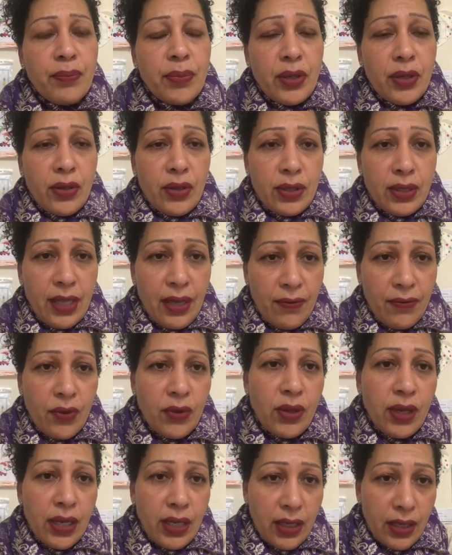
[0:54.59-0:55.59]
because they feel
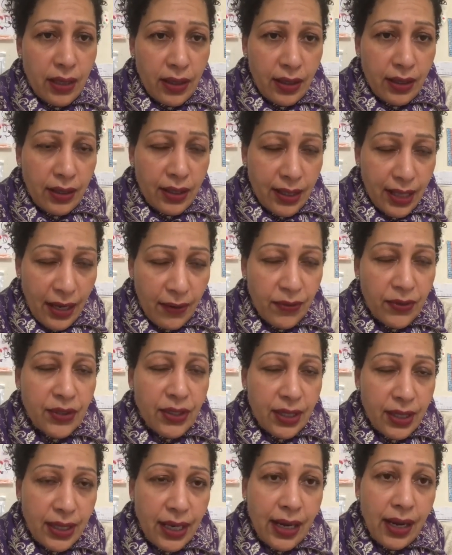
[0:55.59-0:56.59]
that it's safer to
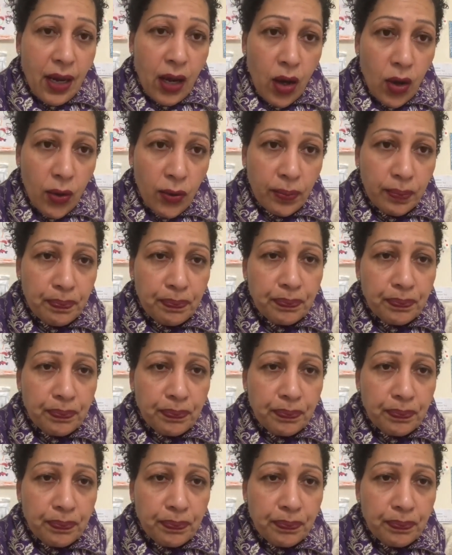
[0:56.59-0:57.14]
stay at home.